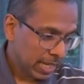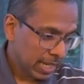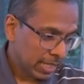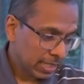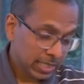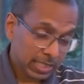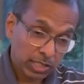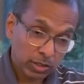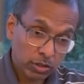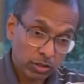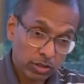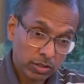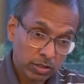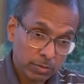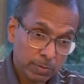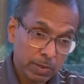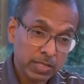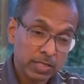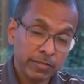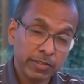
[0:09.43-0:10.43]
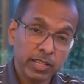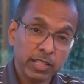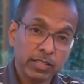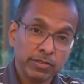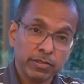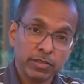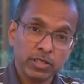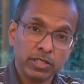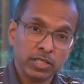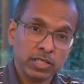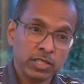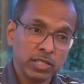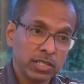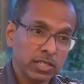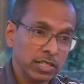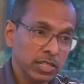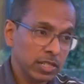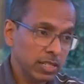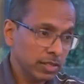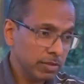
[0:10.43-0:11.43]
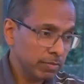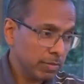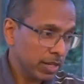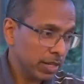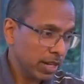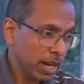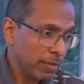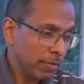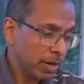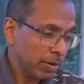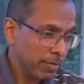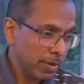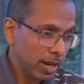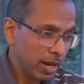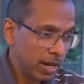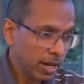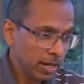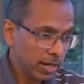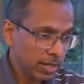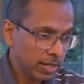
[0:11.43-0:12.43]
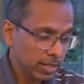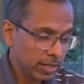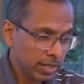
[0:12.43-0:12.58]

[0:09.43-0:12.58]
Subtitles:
This is not specifically for this journey. My camera bag,